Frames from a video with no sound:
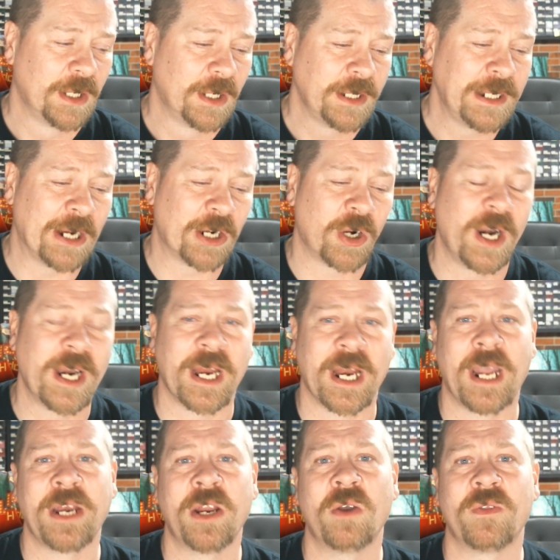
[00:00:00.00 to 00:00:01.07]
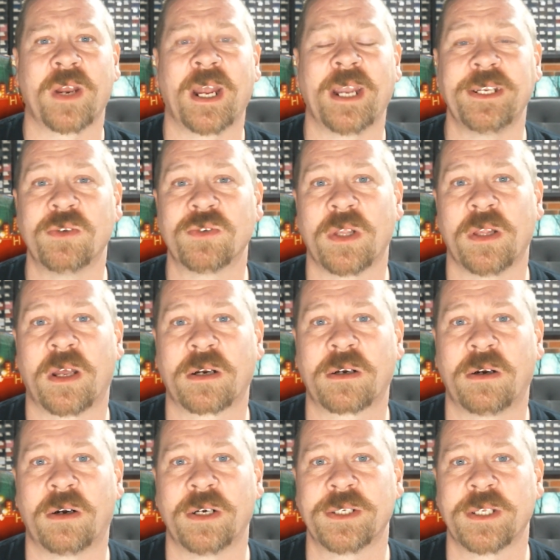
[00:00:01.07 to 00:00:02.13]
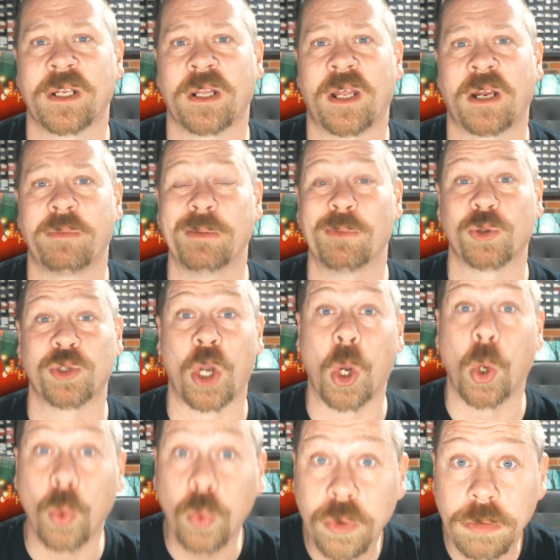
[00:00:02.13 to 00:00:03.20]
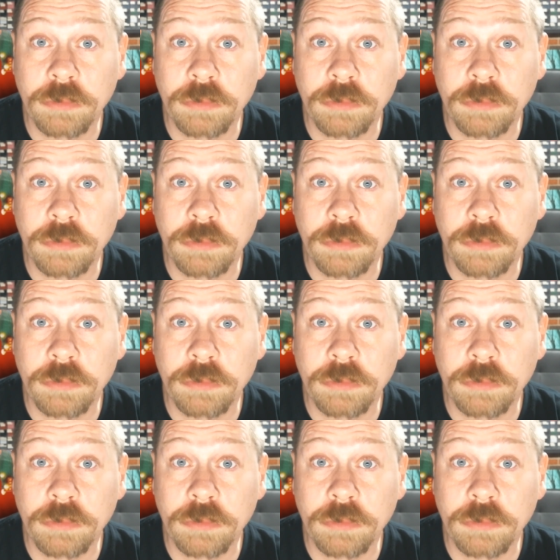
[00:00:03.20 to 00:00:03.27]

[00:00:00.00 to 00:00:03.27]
Now, granted, I know that I use a lot of cards that a lot of people don't.